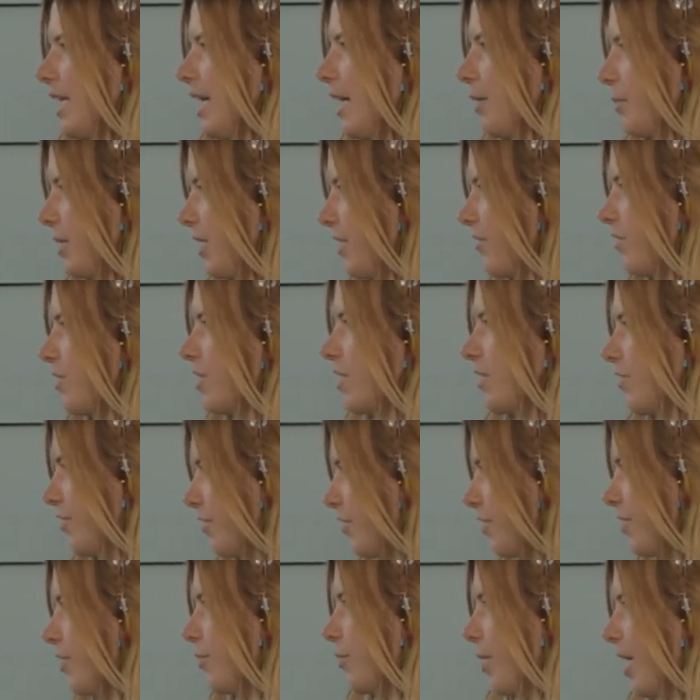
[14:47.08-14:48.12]
Yeah, when you've done
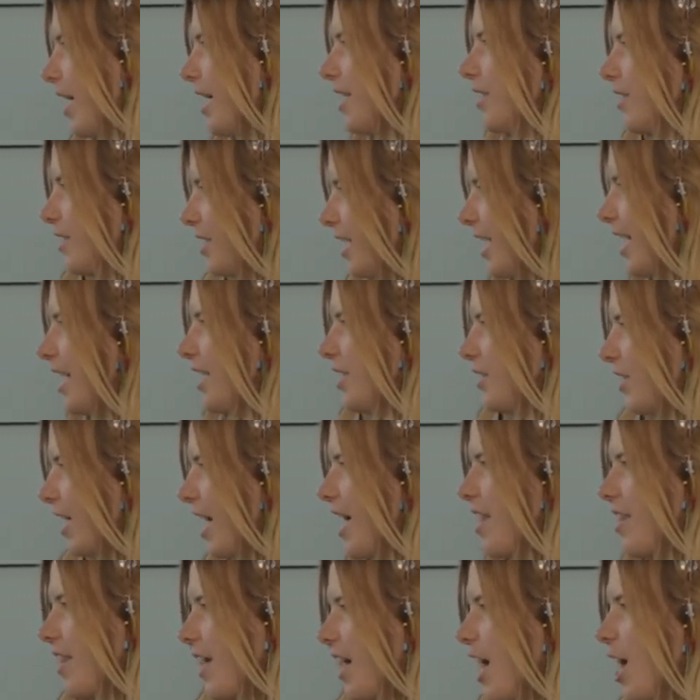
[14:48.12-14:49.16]
it for a while, yeah, you
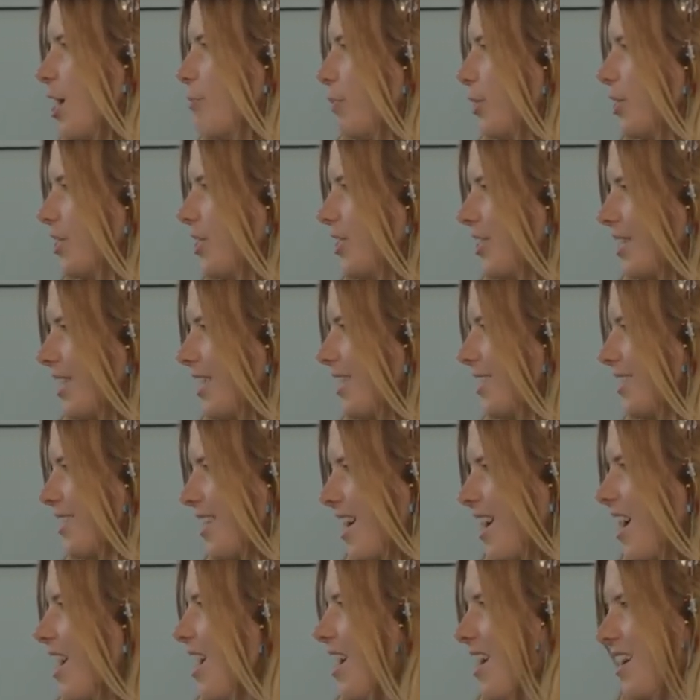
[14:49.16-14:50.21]
get there, but
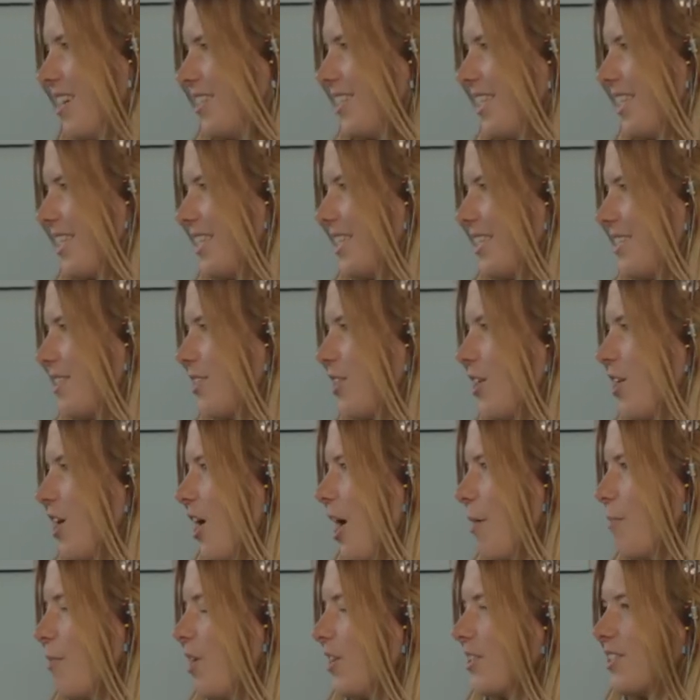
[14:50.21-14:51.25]
it's hard. Like, yeah.
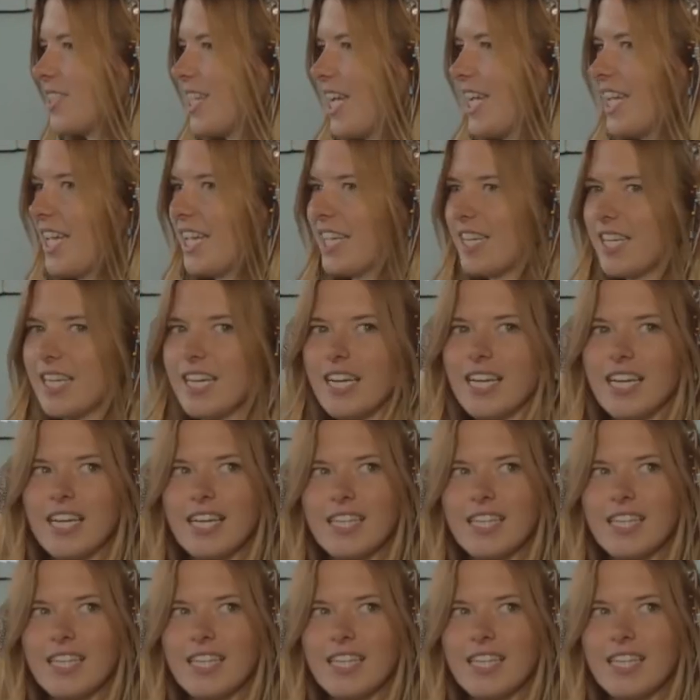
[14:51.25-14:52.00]
I'm not staying there.